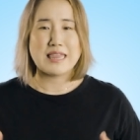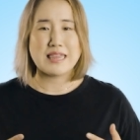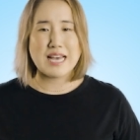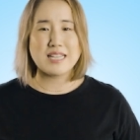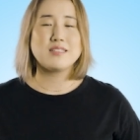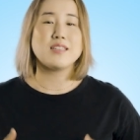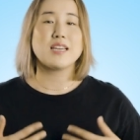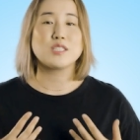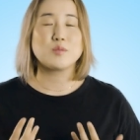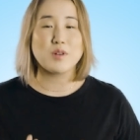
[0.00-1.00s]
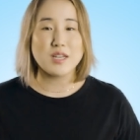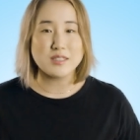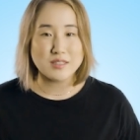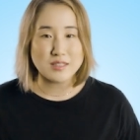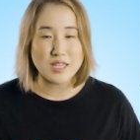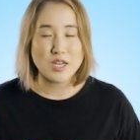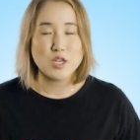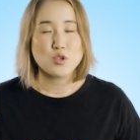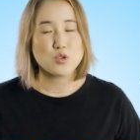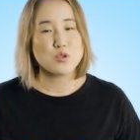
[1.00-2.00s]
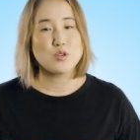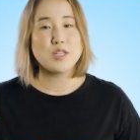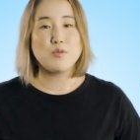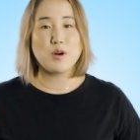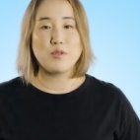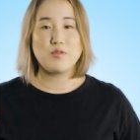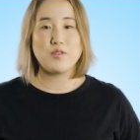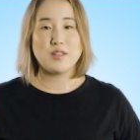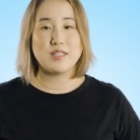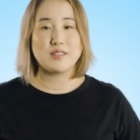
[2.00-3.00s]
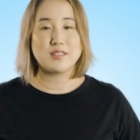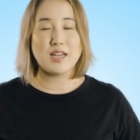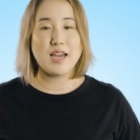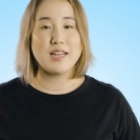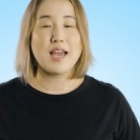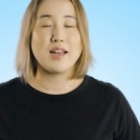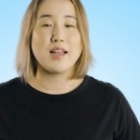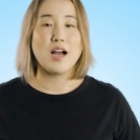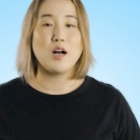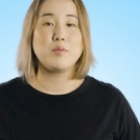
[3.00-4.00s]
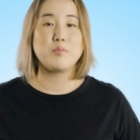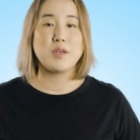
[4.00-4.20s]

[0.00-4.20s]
Let's express truly what we feel inside and help